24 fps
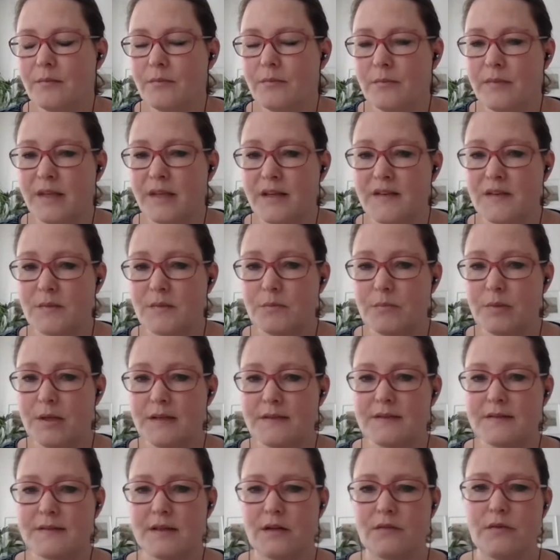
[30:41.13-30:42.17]
These
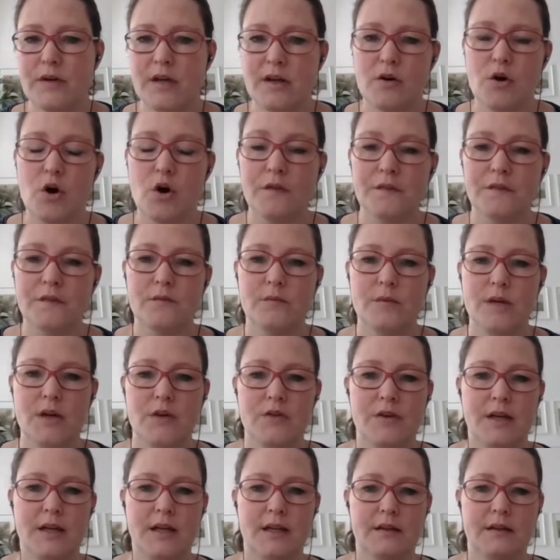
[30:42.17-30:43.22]
pieces are often
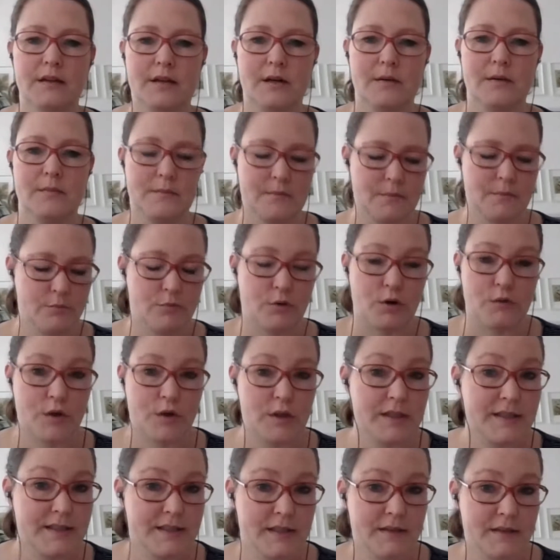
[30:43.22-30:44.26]
very
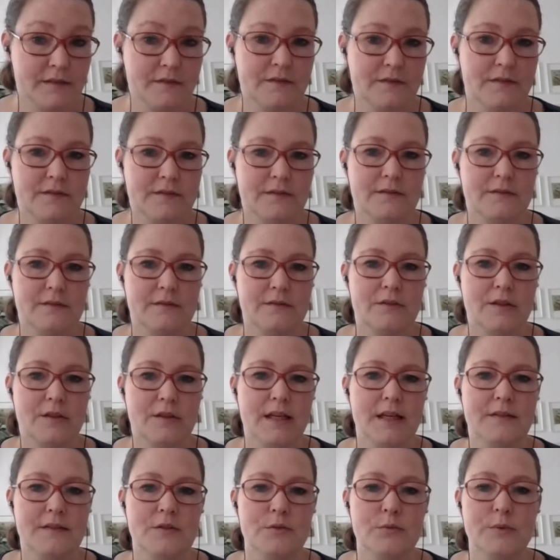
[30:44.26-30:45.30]
provocative,
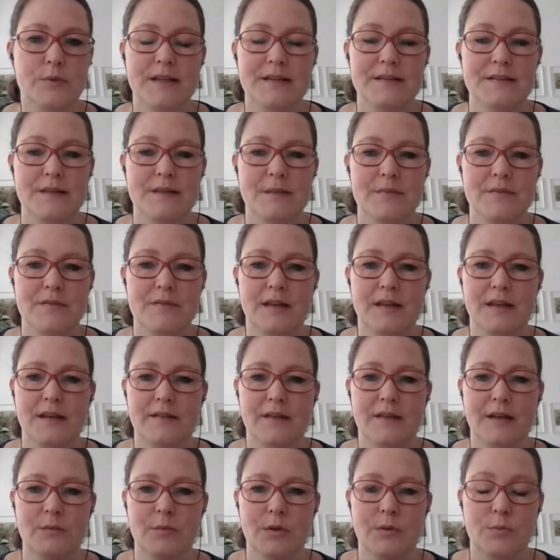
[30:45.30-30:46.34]
right? Doing something
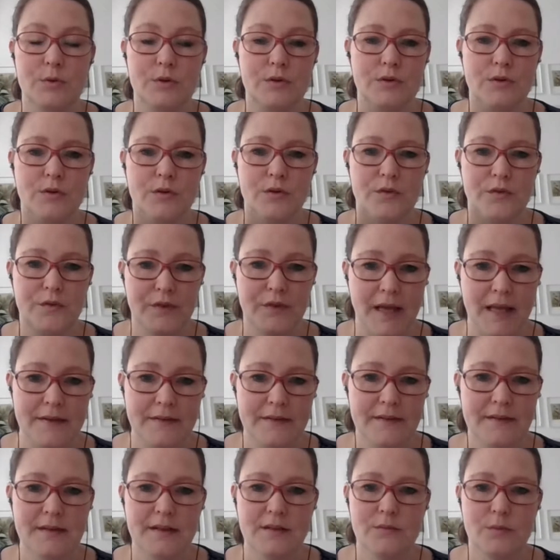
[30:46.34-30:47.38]
that we would
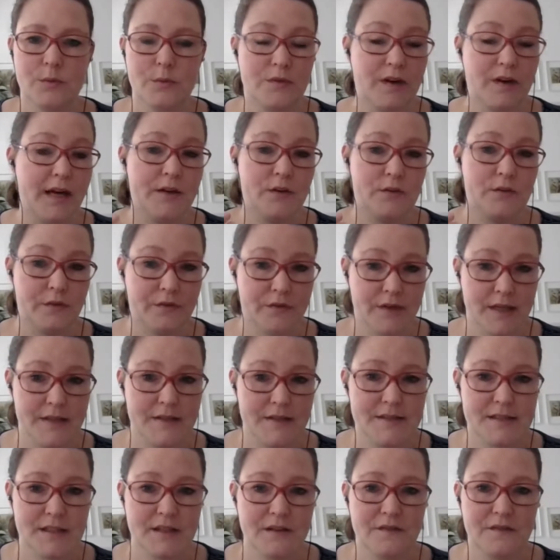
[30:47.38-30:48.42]
offend and we find
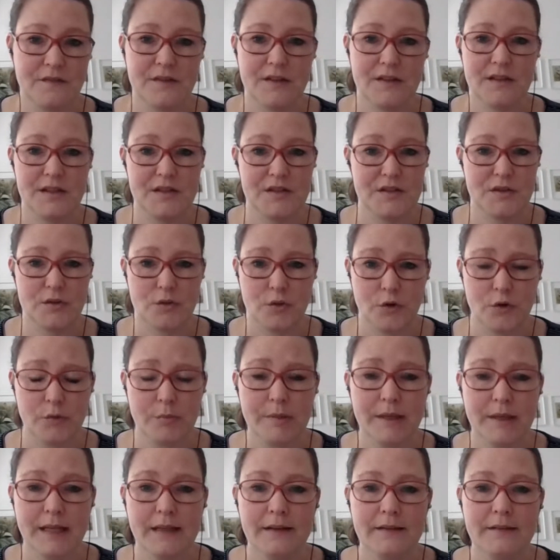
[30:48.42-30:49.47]
offensive and
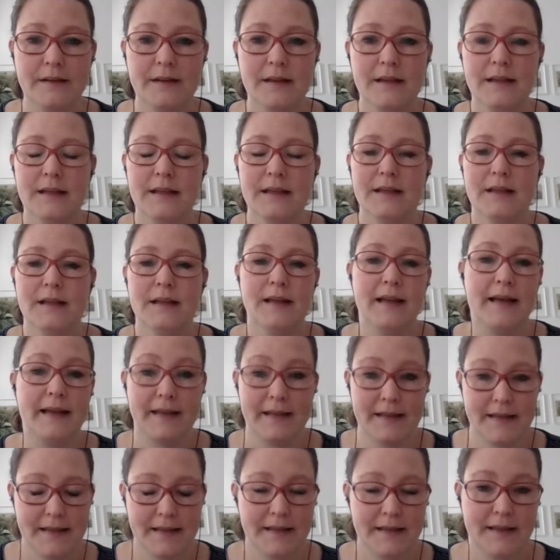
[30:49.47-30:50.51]
disturbing,
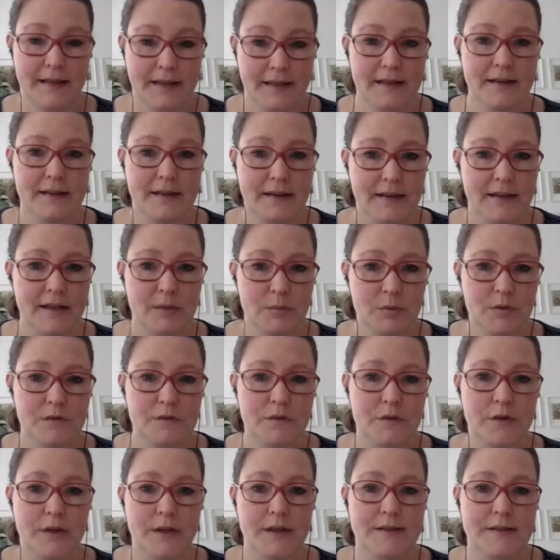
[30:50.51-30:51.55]
like killing an animal,
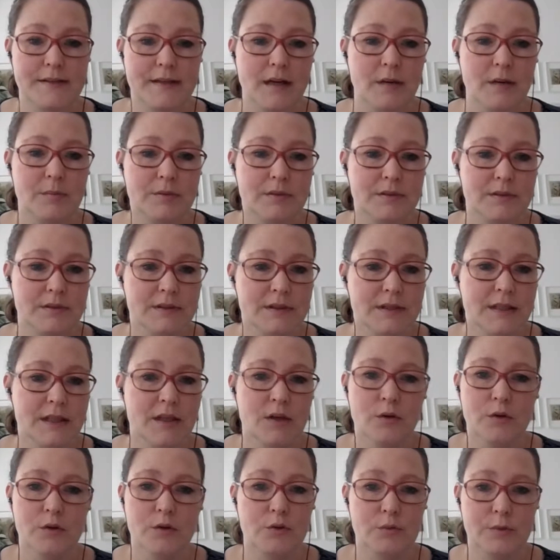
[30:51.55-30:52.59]
for example,
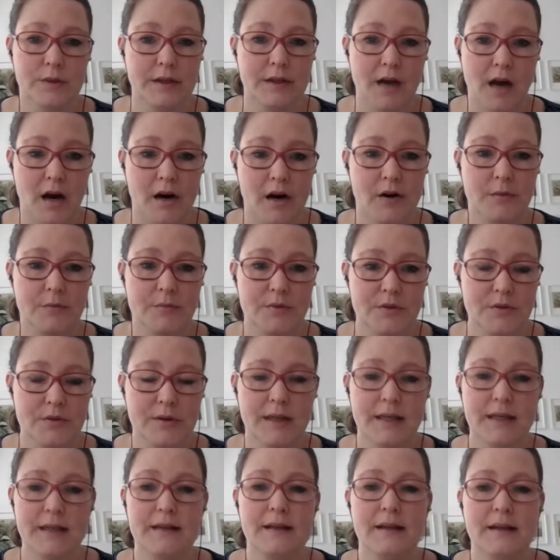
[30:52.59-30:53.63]
or doing harm to
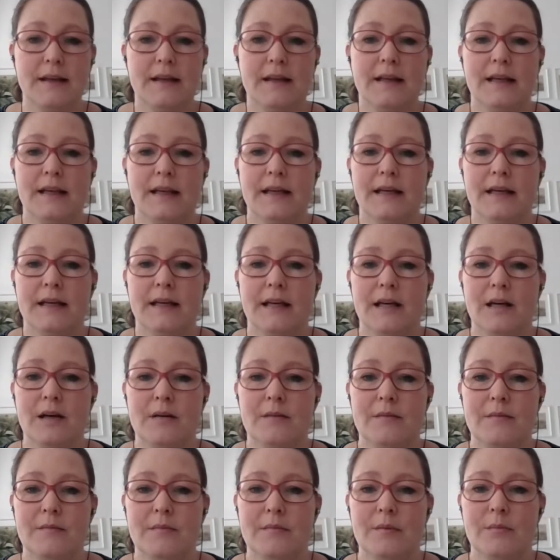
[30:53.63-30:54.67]
it,
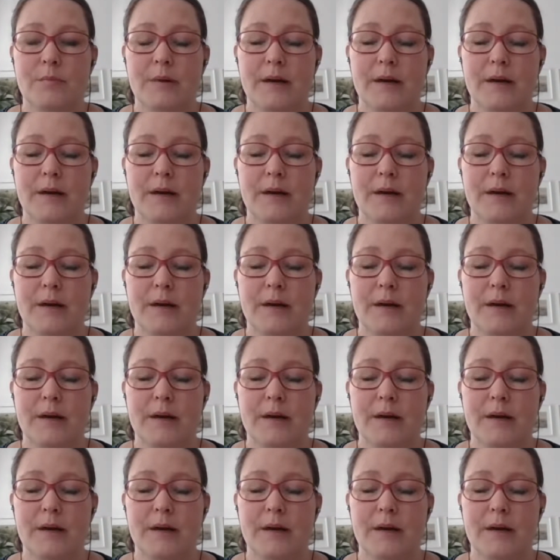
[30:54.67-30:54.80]
and